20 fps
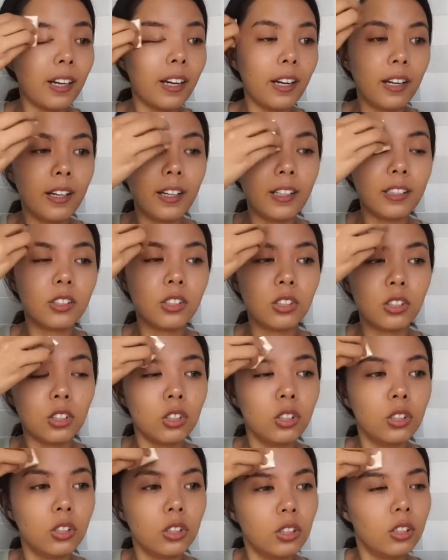as
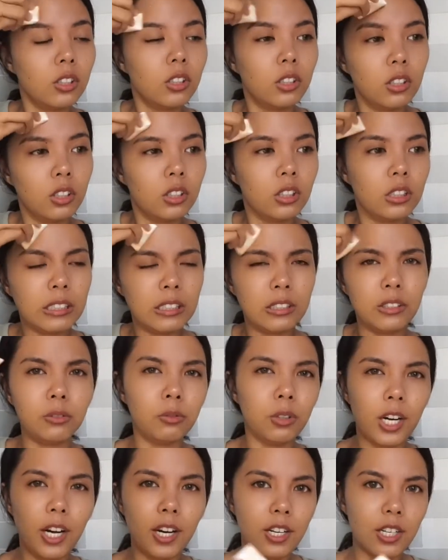
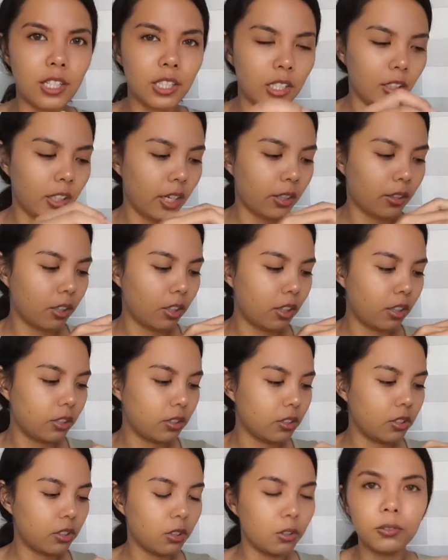grayish later
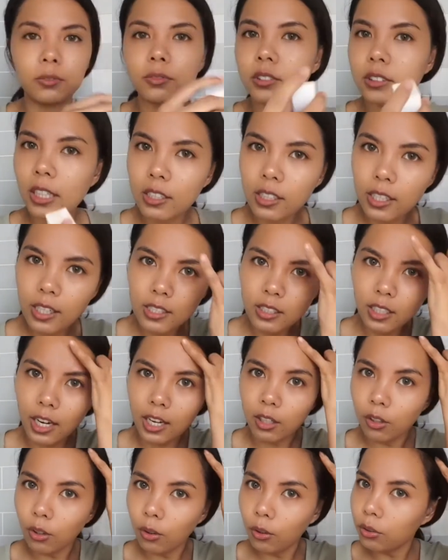on. So that is
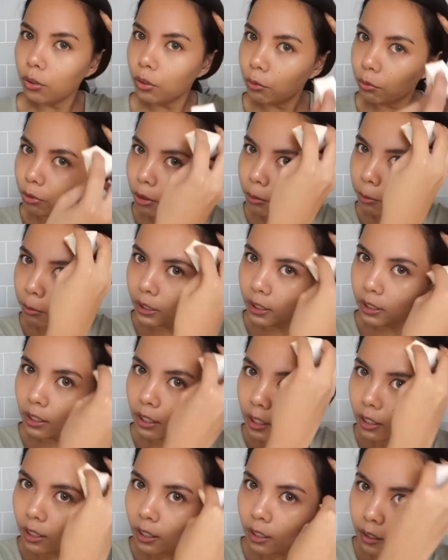a no-no for me.
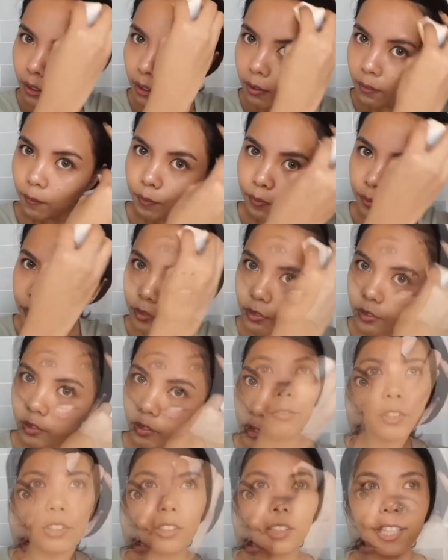
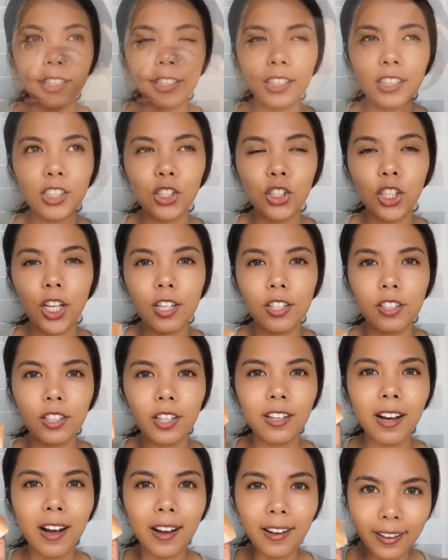If the lighting's
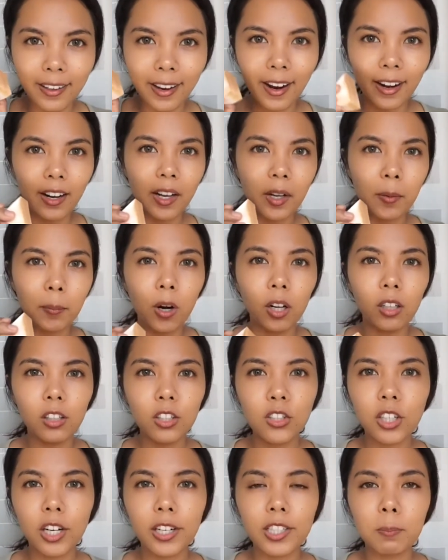changing, again, I
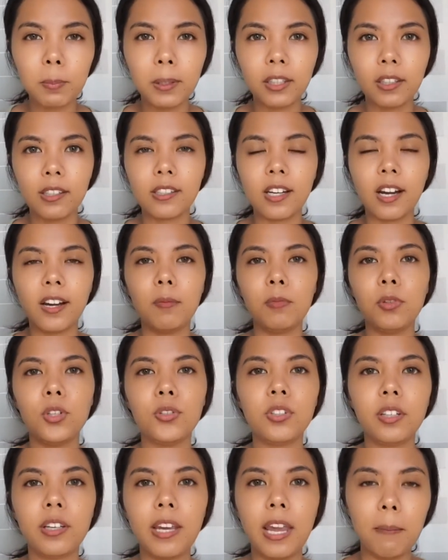apologize because I am
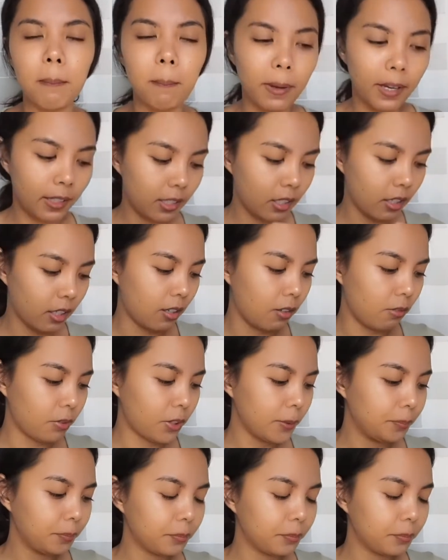using a mix of